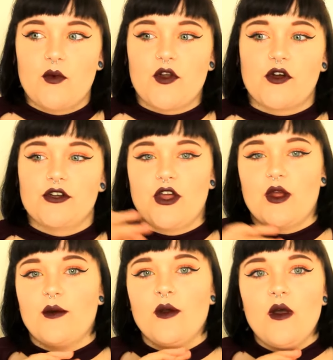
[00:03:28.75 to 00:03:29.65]
We're not going to
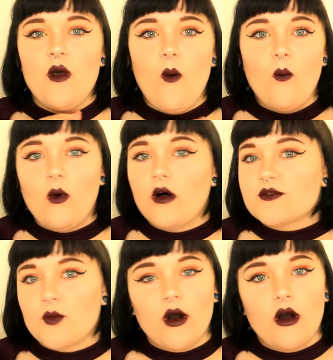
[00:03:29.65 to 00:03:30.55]
know
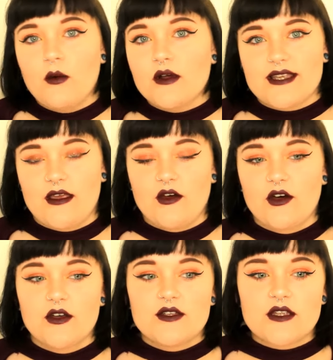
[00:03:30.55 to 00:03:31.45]
what's hit
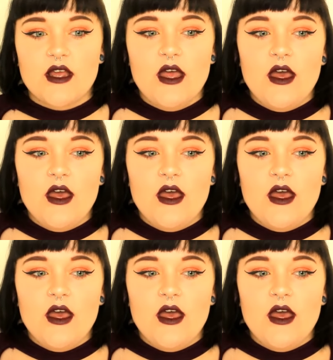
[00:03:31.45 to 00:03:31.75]
us.